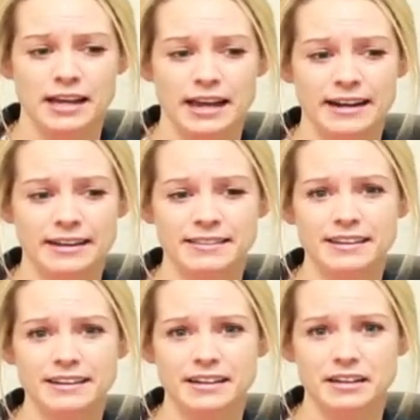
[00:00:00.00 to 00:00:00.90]
And I
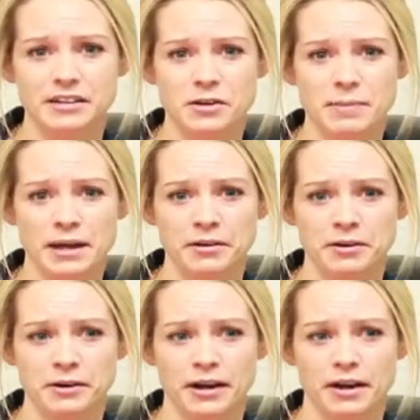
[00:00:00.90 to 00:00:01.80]
think no
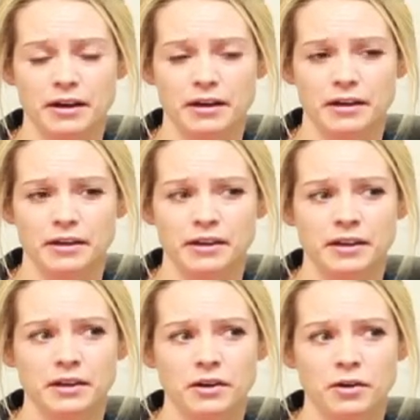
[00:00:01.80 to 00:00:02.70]
matter
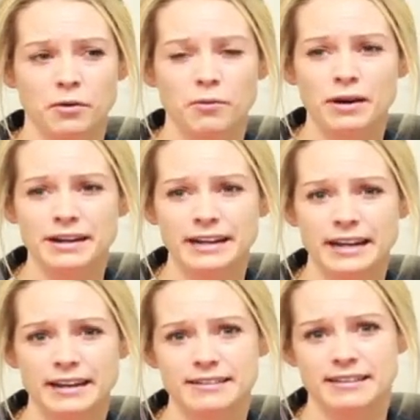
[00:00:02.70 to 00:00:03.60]
what it
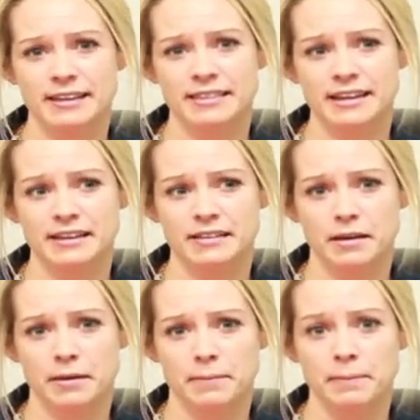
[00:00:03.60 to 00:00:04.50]
is, I think
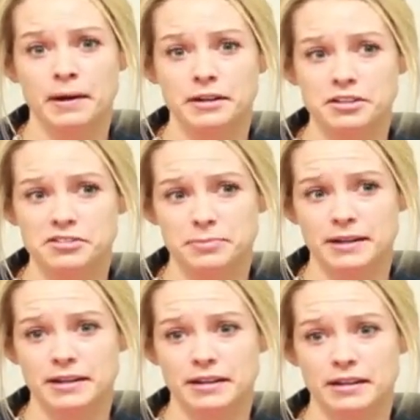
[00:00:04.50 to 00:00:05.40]
the
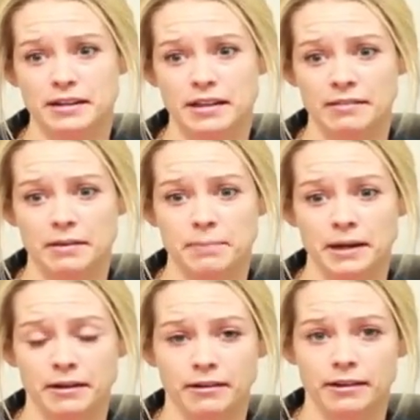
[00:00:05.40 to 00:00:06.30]
punishment that the
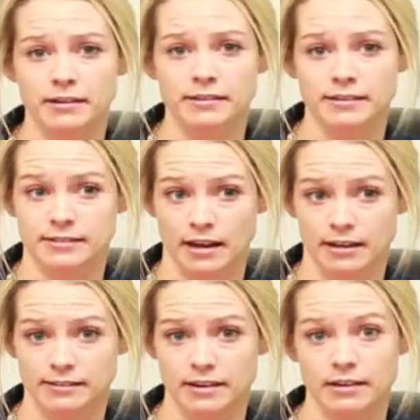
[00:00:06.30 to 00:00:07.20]
parent
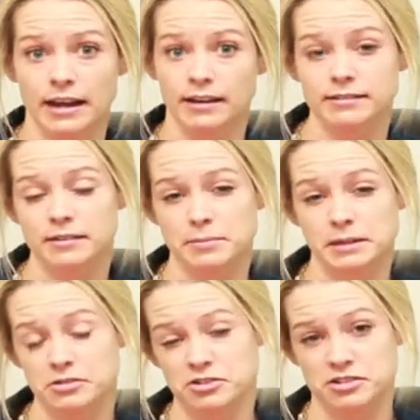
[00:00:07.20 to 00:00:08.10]
decides on has to
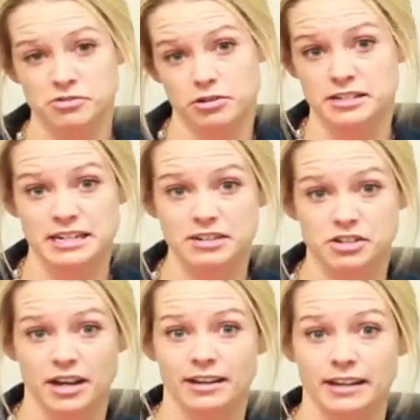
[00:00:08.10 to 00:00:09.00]
be
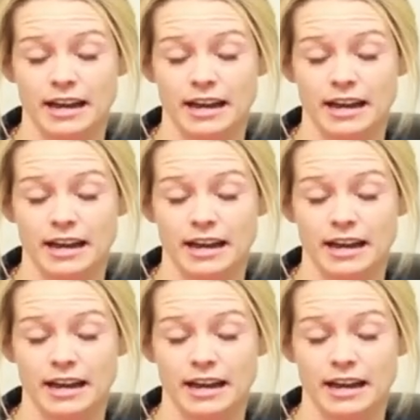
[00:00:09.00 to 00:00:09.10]
strategic.